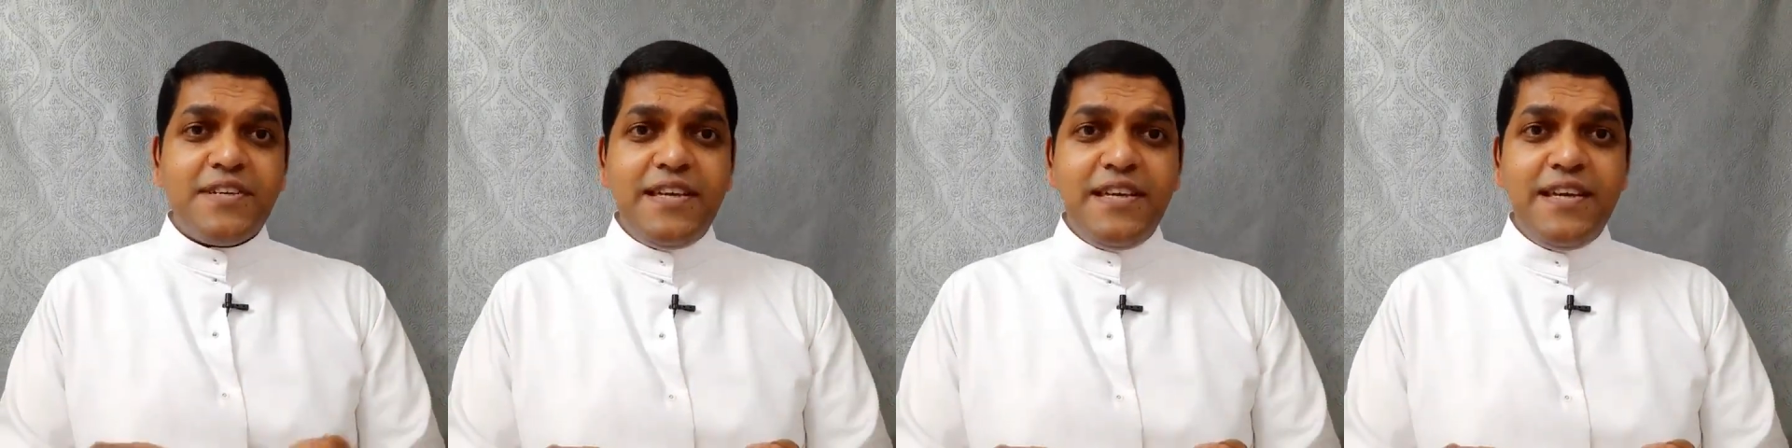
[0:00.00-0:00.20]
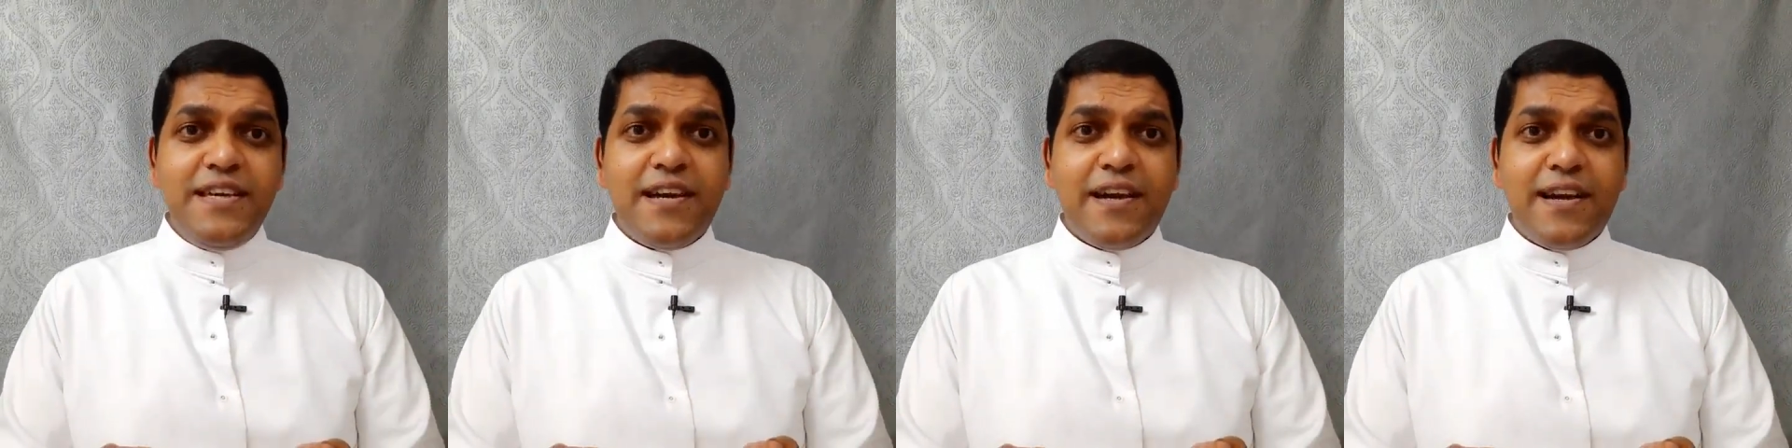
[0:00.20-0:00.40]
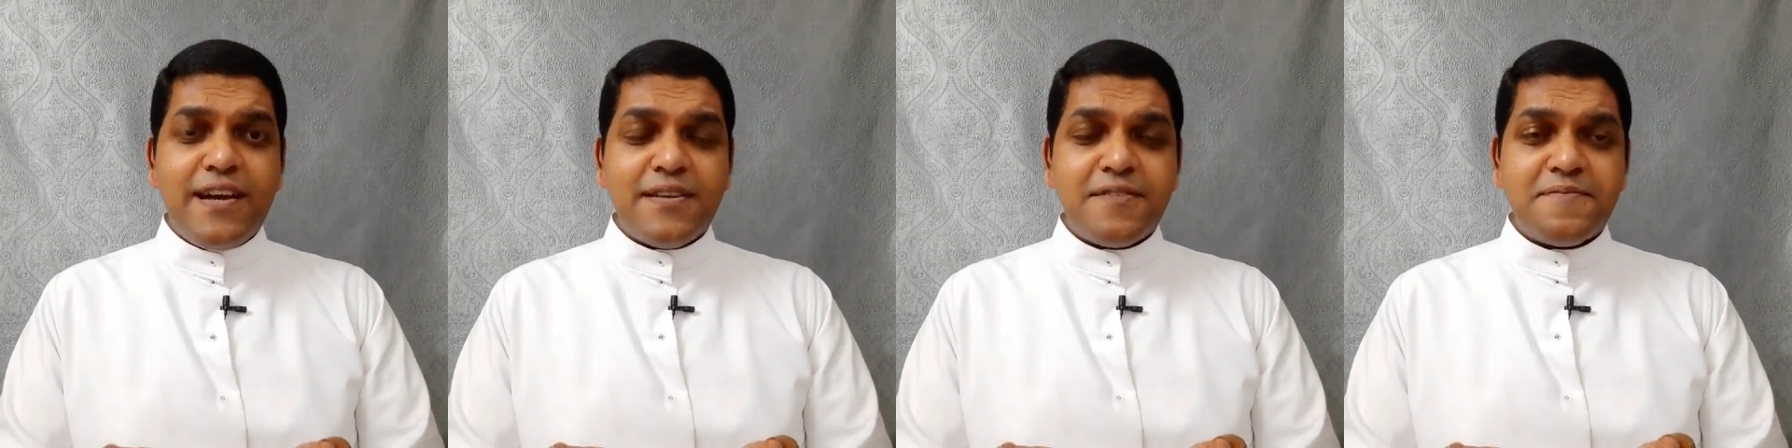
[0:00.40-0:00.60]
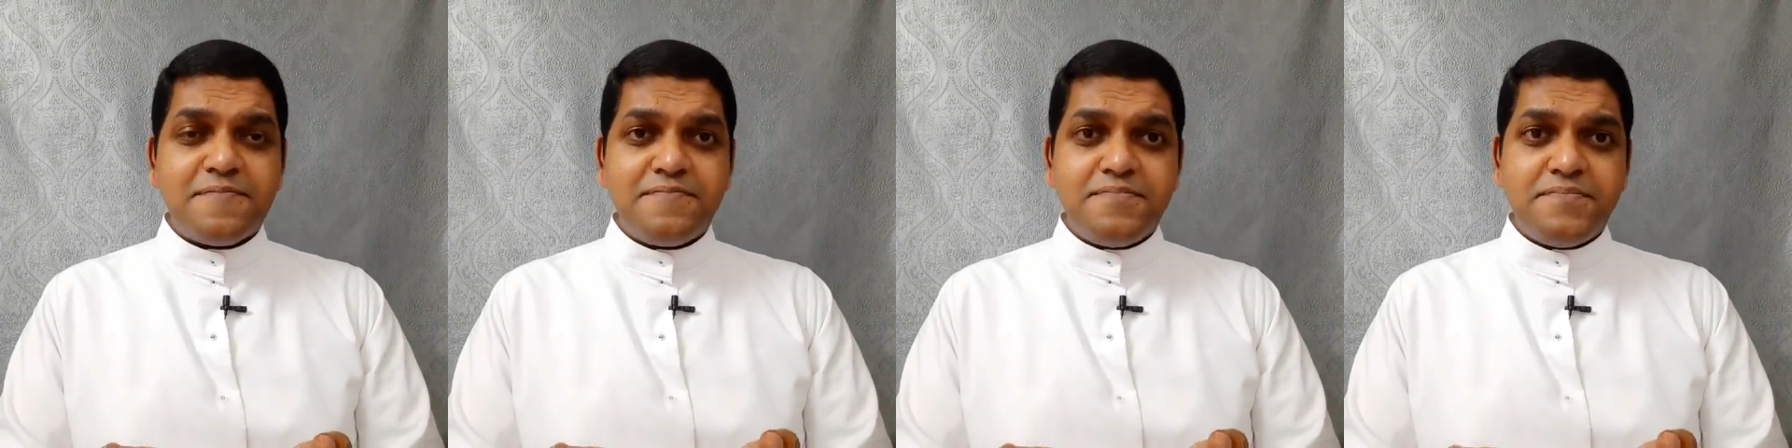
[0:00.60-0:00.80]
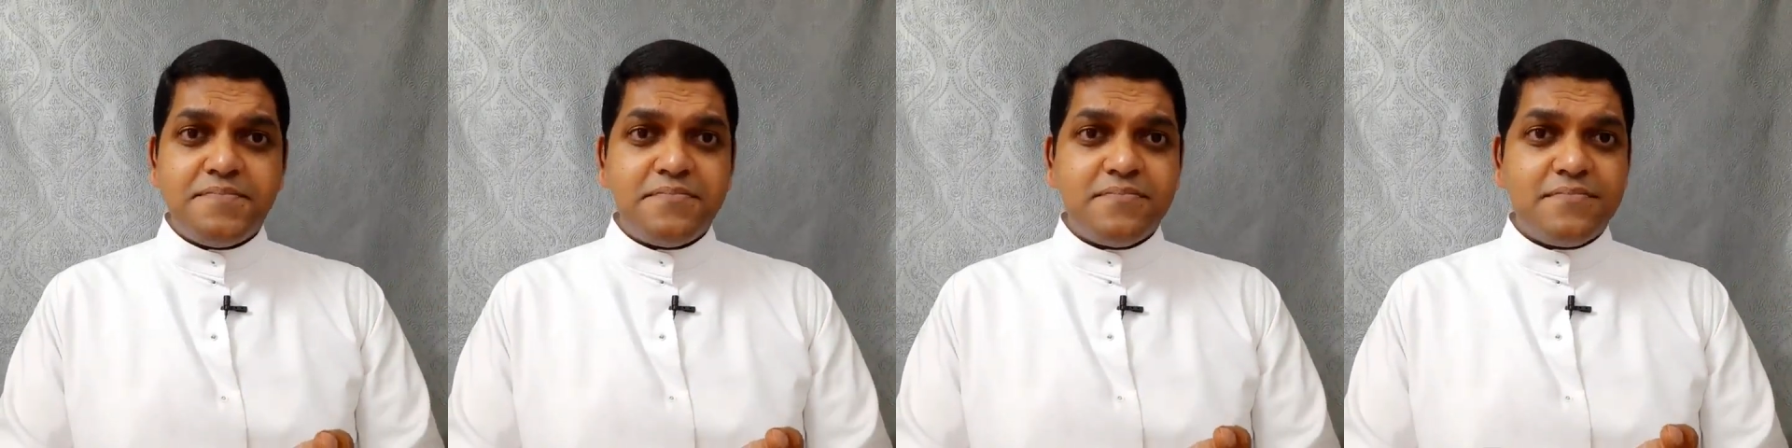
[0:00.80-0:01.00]
he had,
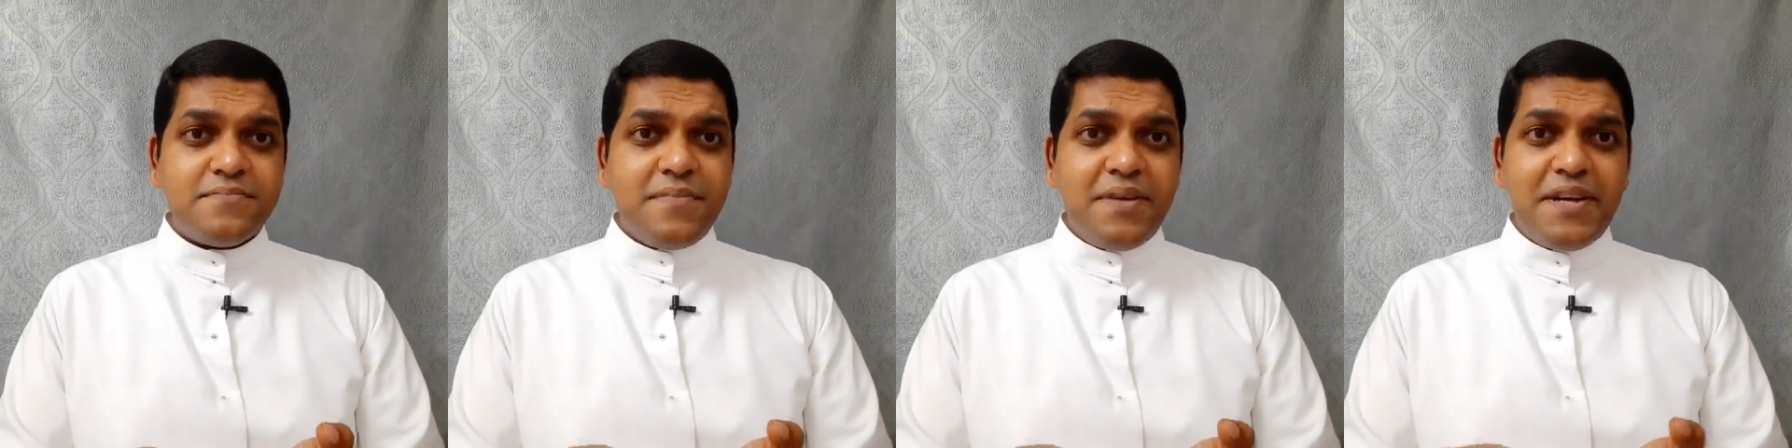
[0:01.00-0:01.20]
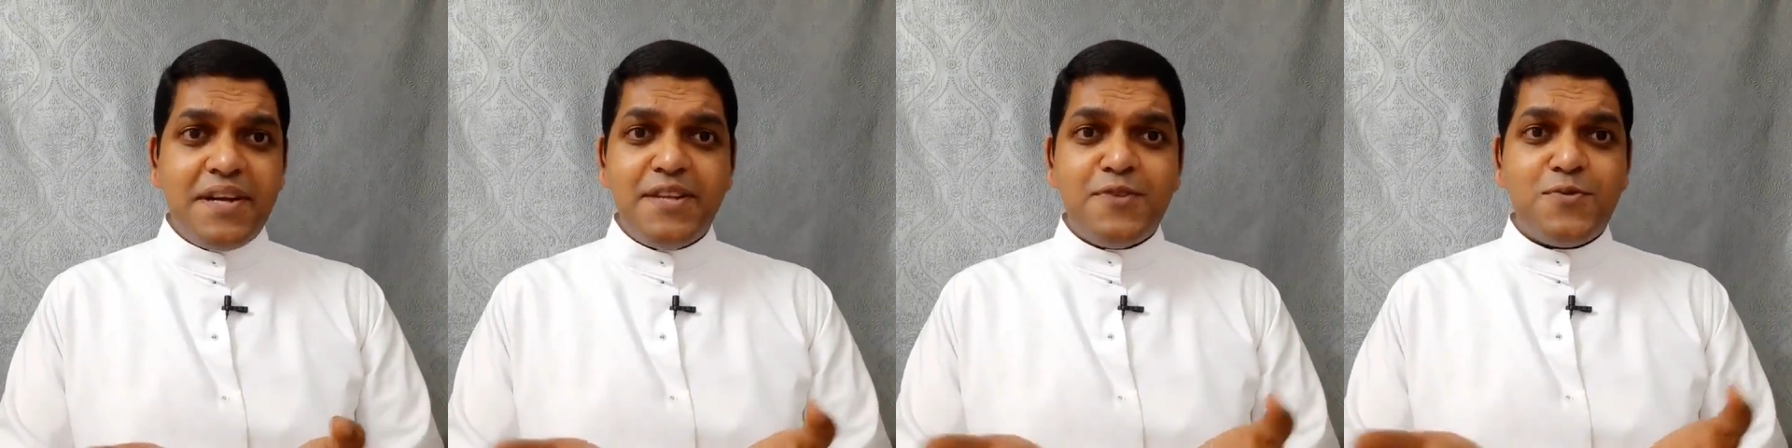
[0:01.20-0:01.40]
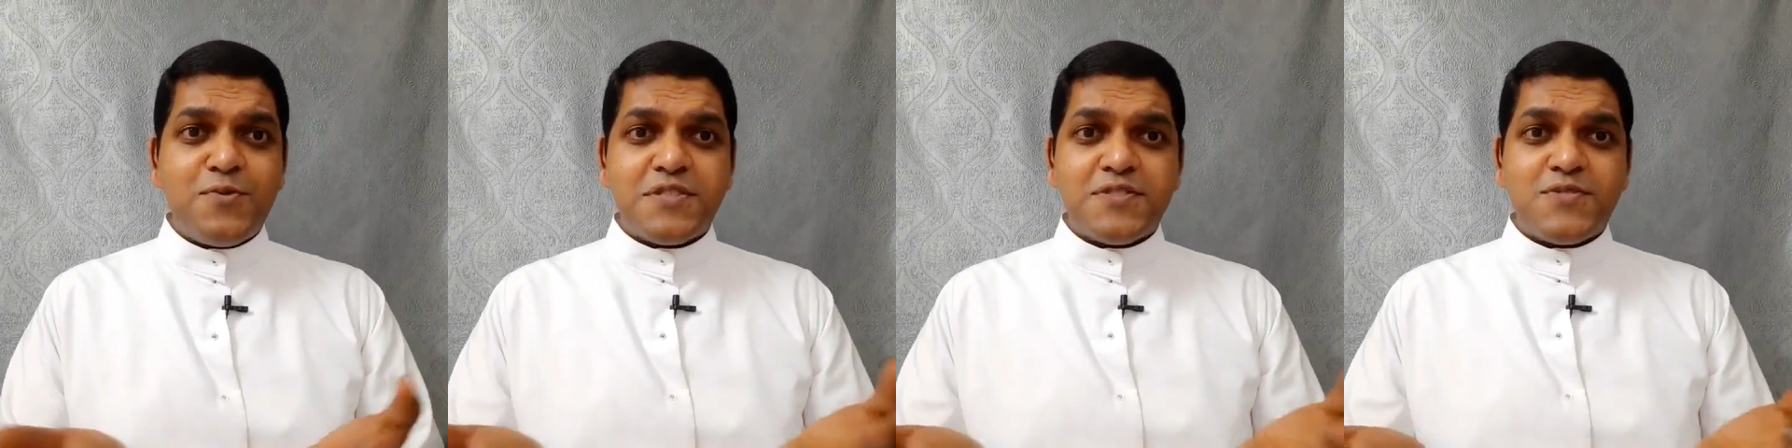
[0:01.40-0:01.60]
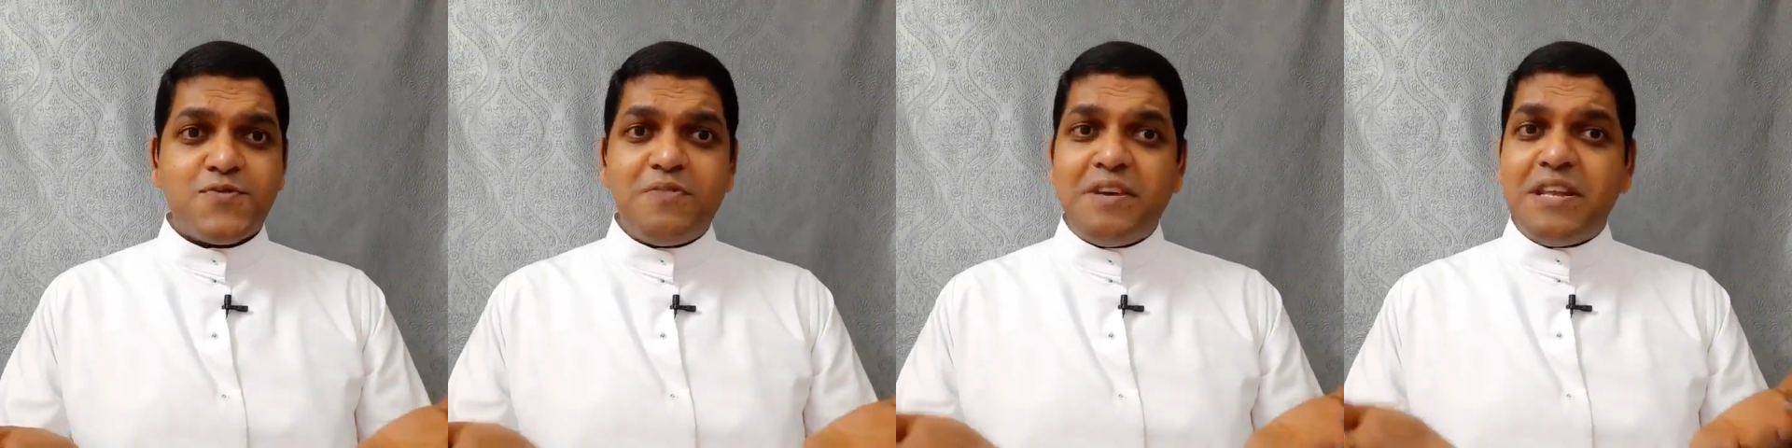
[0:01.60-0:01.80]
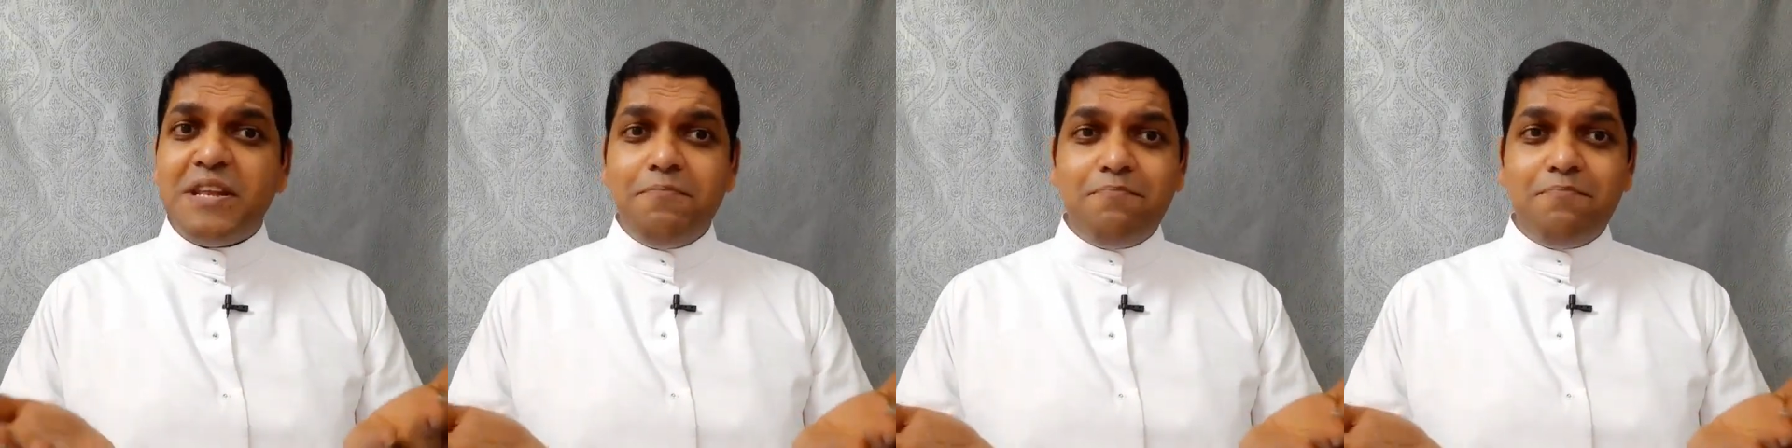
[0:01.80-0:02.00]
and it was very